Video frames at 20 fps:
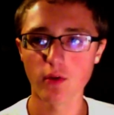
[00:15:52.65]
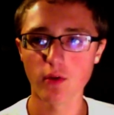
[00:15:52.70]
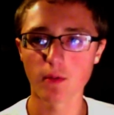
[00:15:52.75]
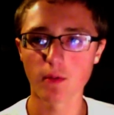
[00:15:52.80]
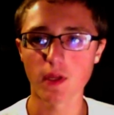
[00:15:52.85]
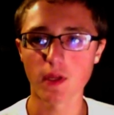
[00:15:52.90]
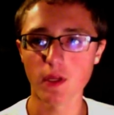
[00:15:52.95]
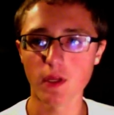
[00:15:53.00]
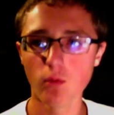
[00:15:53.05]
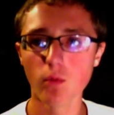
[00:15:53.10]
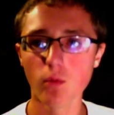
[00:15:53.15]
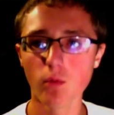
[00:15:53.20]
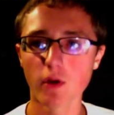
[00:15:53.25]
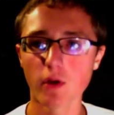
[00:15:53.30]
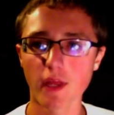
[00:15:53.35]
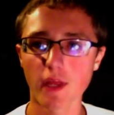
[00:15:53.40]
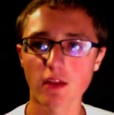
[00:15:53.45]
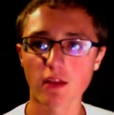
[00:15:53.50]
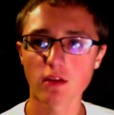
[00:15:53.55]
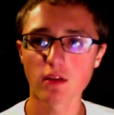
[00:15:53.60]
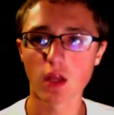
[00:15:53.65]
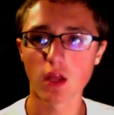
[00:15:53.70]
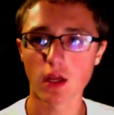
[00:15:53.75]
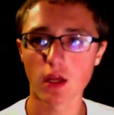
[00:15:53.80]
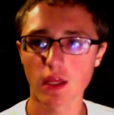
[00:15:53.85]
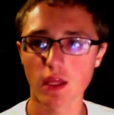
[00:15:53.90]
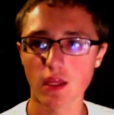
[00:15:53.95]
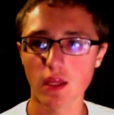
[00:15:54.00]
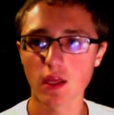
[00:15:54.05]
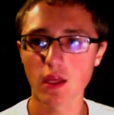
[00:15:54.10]
you will get lucky
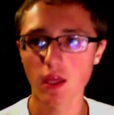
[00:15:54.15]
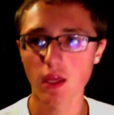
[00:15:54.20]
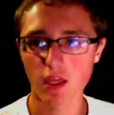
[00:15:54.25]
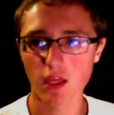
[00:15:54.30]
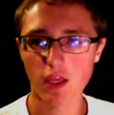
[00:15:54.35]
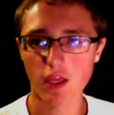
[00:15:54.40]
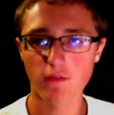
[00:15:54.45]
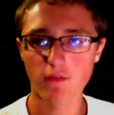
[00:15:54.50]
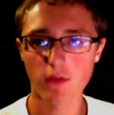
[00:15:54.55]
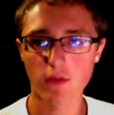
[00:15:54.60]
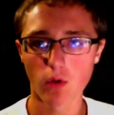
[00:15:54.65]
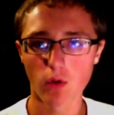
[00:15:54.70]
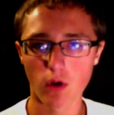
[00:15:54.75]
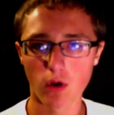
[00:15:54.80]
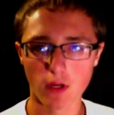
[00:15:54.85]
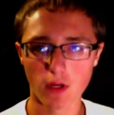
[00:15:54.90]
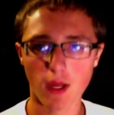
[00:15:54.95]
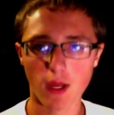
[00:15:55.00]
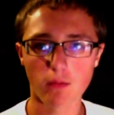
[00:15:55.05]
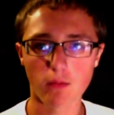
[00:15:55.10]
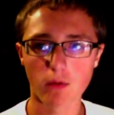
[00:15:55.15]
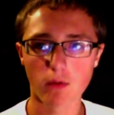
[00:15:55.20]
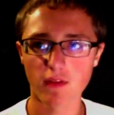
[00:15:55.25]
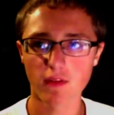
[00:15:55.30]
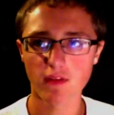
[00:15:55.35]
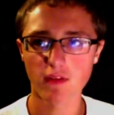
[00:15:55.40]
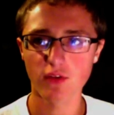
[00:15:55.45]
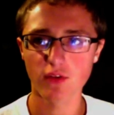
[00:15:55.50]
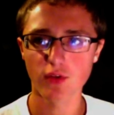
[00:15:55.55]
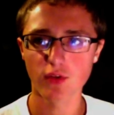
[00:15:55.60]
if you are not one of these
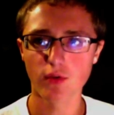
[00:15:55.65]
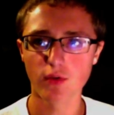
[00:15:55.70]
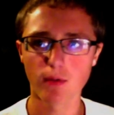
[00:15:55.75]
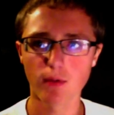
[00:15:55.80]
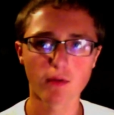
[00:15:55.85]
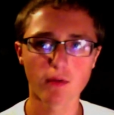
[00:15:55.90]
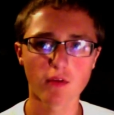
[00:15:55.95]
YouTubers.